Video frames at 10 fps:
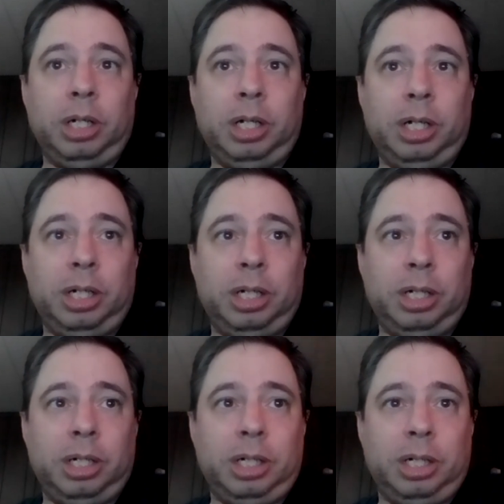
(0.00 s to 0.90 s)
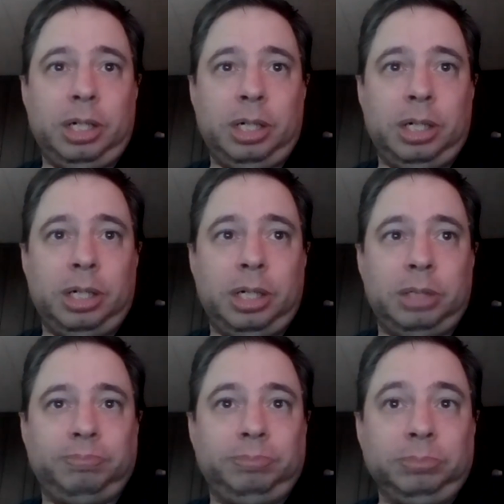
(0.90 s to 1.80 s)

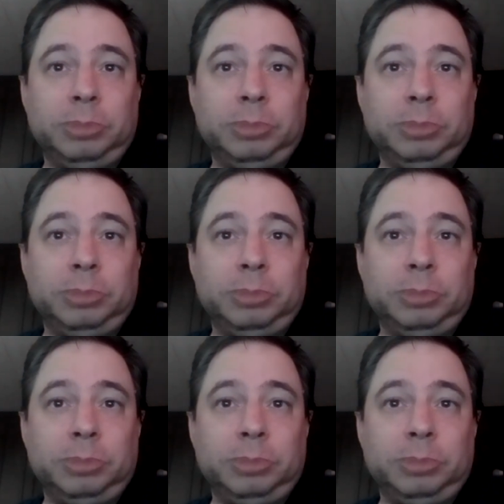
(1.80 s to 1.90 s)
Uh,